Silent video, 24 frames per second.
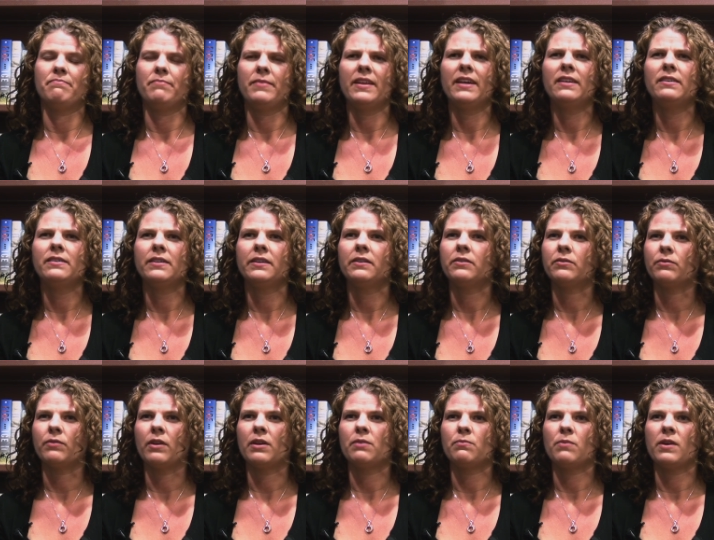Then
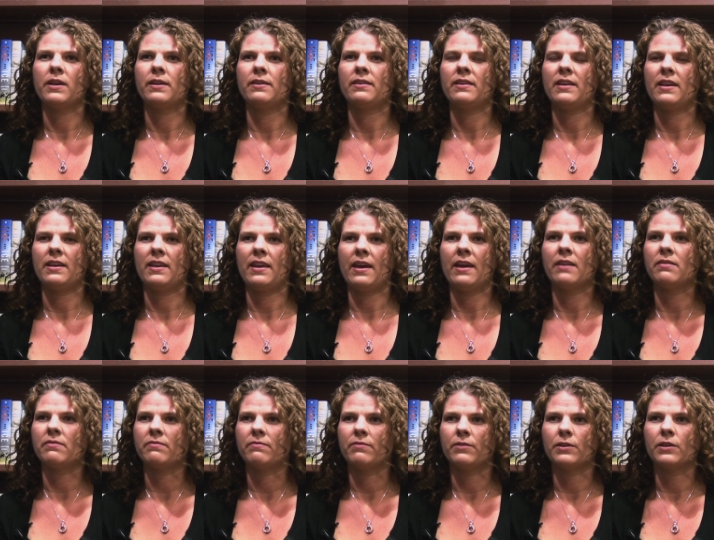didn't run one
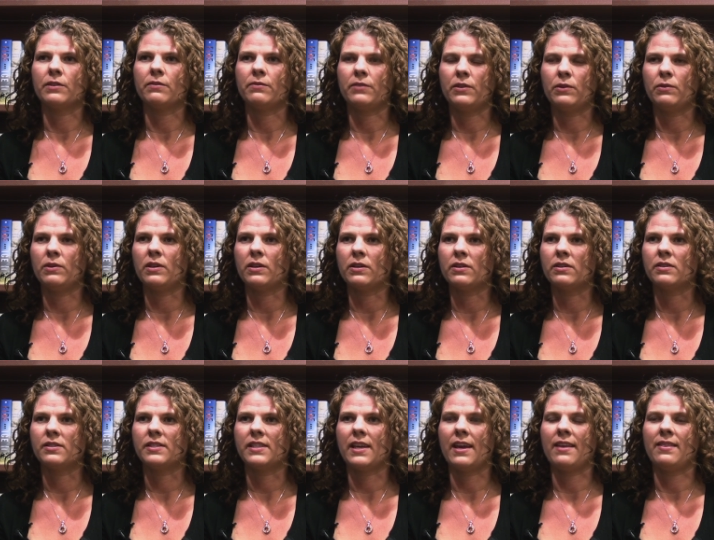again for a few
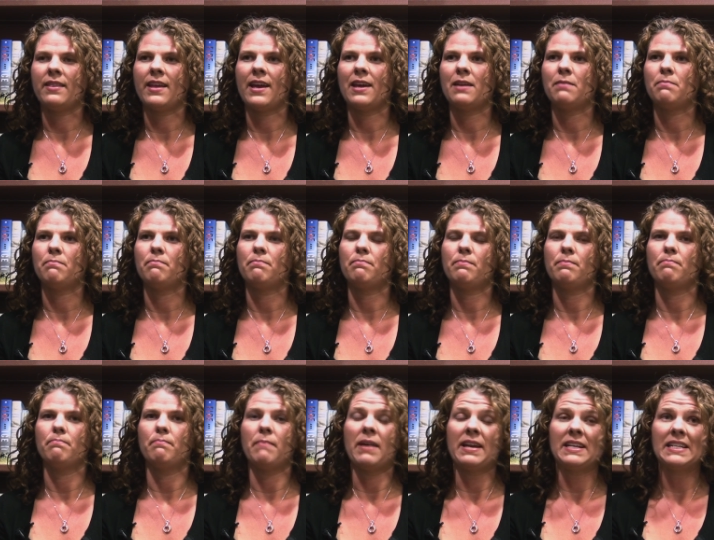years, and then
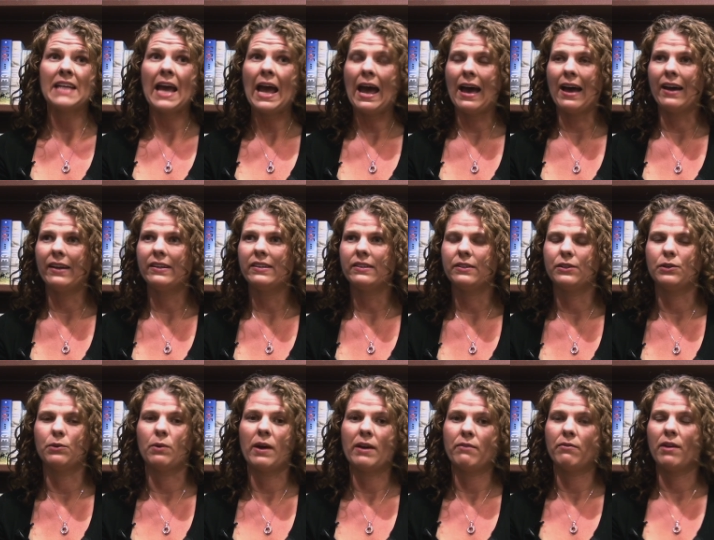my dad,
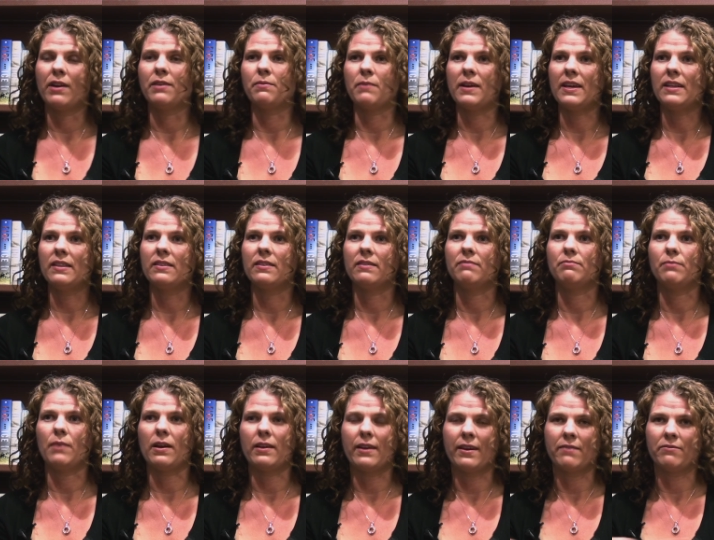who I run with,
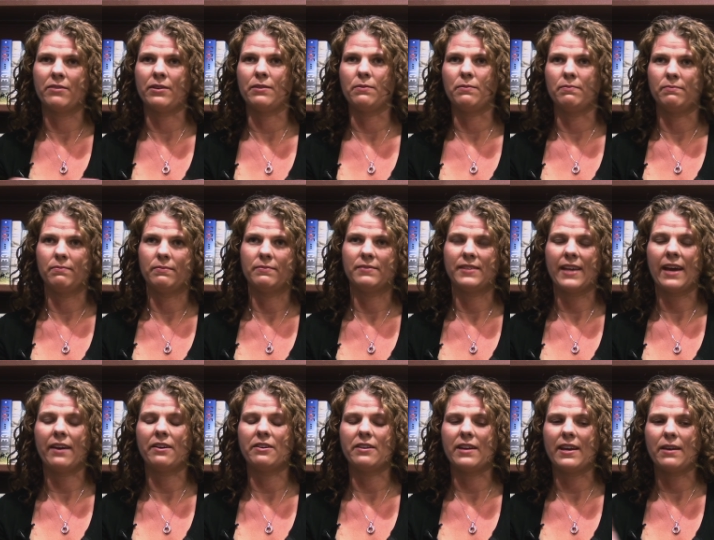every
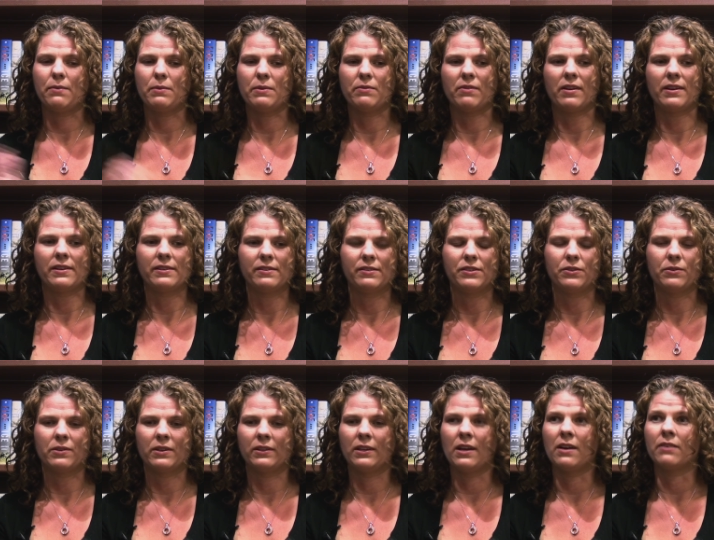Saturday we
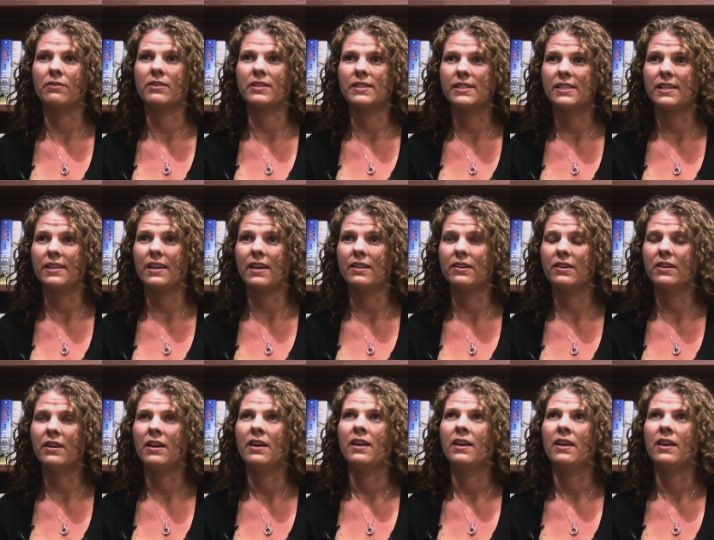do our long runs together.